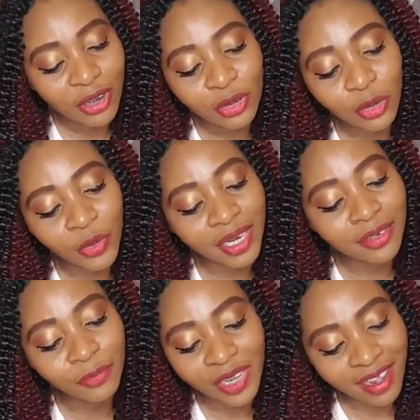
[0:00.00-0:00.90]

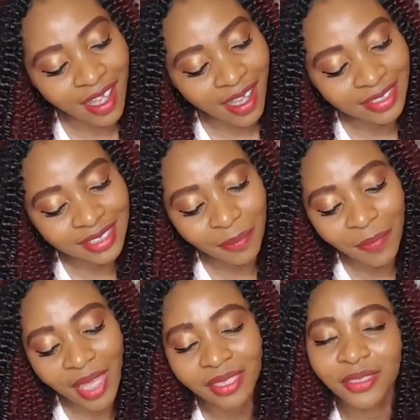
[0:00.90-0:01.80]
Growing regards,
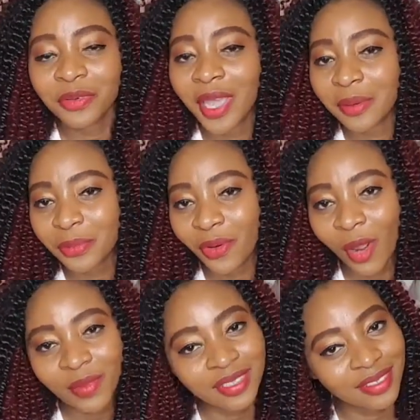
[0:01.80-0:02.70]
Matthew and
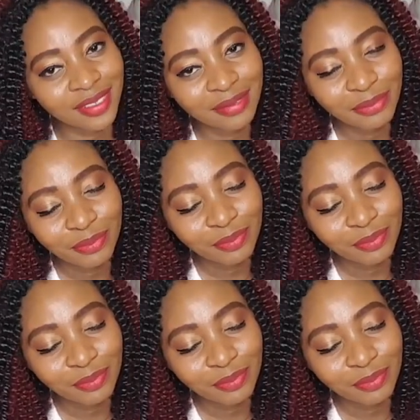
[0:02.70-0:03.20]
Promise.